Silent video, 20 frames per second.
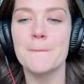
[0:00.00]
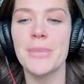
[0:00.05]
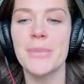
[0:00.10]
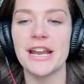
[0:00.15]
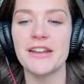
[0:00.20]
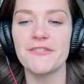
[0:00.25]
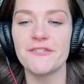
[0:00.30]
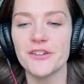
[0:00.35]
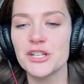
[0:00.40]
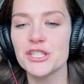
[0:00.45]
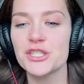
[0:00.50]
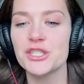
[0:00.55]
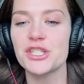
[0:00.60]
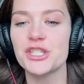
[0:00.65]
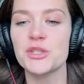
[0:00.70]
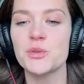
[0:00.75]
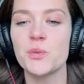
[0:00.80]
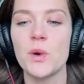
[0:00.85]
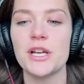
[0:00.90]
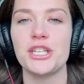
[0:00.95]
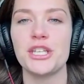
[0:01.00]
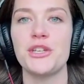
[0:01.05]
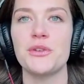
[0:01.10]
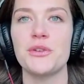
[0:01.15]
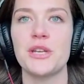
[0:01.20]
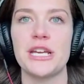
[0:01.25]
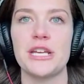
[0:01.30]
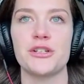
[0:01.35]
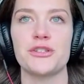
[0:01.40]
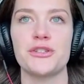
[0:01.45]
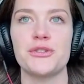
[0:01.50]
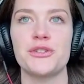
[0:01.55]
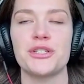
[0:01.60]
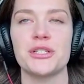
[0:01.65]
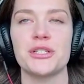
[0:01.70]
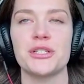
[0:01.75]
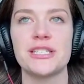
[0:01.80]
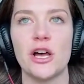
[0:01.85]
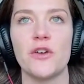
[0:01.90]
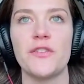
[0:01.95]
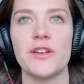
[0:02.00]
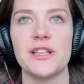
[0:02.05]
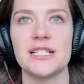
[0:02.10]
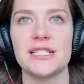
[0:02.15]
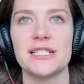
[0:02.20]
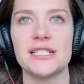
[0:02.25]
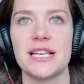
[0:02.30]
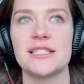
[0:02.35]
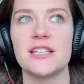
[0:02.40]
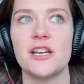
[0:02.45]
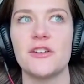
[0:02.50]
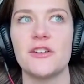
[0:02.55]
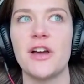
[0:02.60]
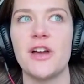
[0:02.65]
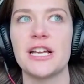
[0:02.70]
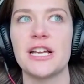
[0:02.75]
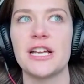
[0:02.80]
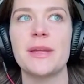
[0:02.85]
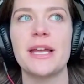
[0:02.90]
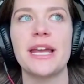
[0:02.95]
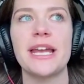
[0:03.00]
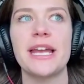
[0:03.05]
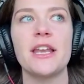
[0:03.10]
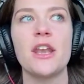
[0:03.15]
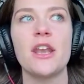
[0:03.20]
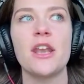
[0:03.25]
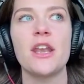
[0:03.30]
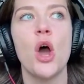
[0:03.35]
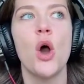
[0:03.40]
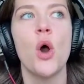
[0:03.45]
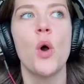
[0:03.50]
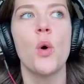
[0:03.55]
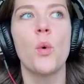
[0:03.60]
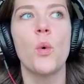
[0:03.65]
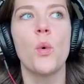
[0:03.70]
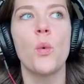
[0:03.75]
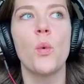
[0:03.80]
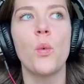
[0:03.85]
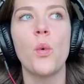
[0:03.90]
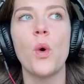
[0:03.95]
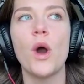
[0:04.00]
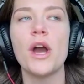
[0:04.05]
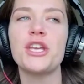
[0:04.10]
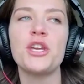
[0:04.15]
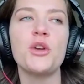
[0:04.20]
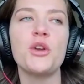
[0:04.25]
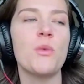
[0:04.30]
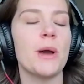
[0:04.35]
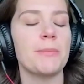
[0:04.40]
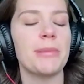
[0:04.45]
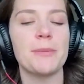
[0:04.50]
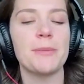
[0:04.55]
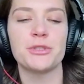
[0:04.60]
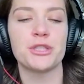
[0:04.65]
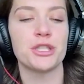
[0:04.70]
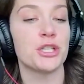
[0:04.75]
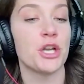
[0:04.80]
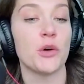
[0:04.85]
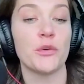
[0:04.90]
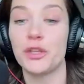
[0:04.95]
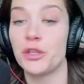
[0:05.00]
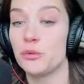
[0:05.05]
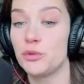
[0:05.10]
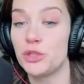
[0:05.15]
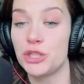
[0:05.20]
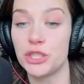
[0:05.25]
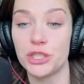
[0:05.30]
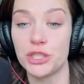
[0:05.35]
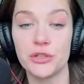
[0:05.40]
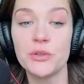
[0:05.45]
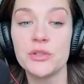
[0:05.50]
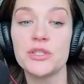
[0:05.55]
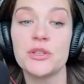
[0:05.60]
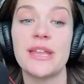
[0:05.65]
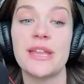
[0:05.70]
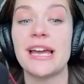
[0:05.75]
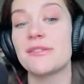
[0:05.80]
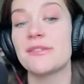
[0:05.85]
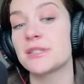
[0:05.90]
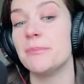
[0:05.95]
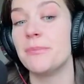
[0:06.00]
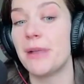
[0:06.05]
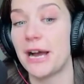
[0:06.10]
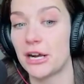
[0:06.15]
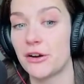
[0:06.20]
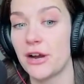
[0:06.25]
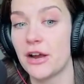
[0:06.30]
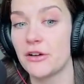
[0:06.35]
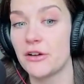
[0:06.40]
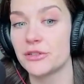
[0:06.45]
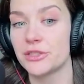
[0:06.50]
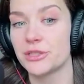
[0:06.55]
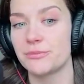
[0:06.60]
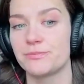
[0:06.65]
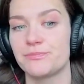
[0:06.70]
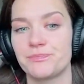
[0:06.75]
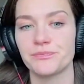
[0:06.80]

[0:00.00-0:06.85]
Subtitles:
But I first just want you to introduce yourself in the sense of explain what you want people to know you do so they have some background.